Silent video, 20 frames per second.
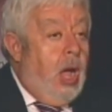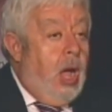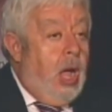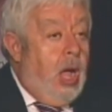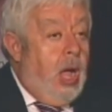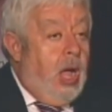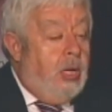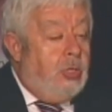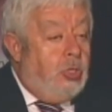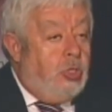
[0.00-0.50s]

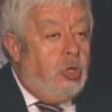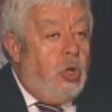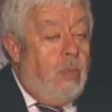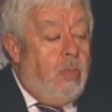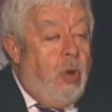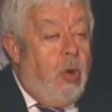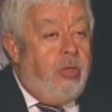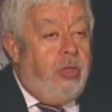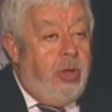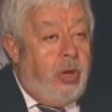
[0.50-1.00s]
and
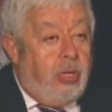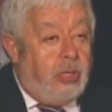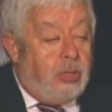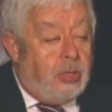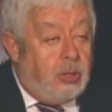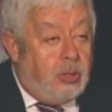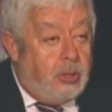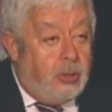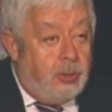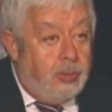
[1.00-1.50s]
some
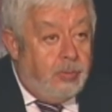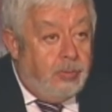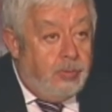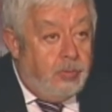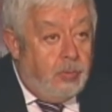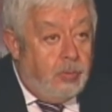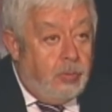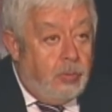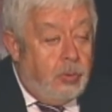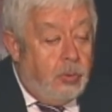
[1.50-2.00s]
others,
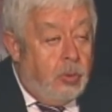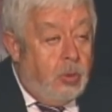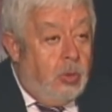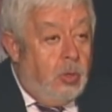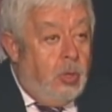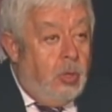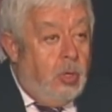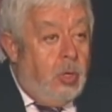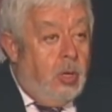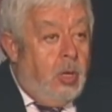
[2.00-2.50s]

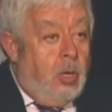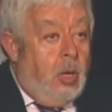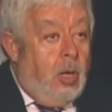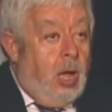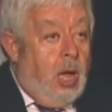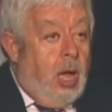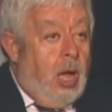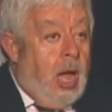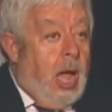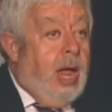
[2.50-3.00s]

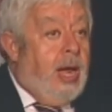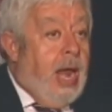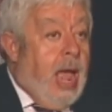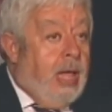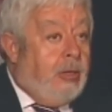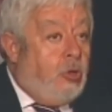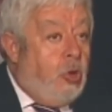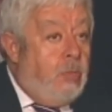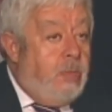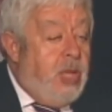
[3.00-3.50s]
uh,
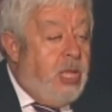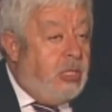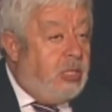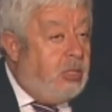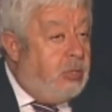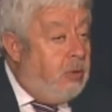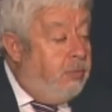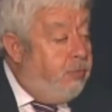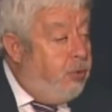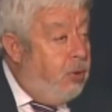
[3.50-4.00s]

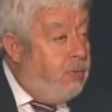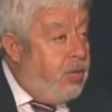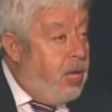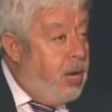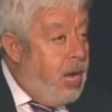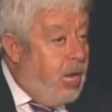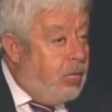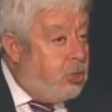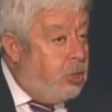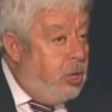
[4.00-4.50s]
anatomist from the
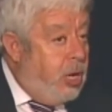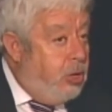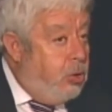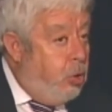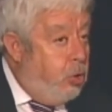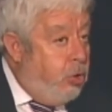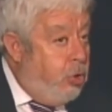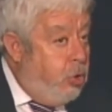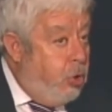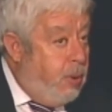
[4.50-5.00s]

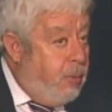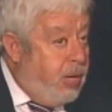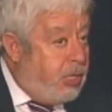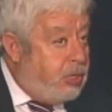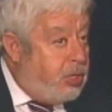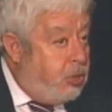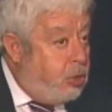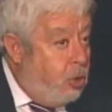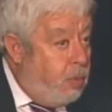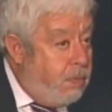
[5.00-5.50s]
National
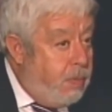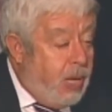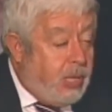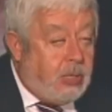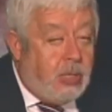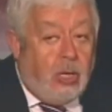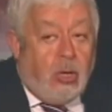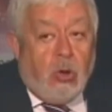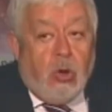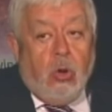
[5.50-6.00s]
University of
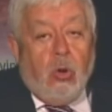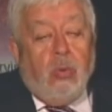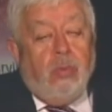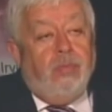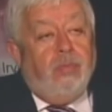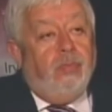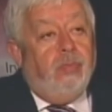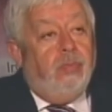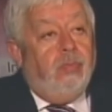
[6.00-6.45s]
Mexico,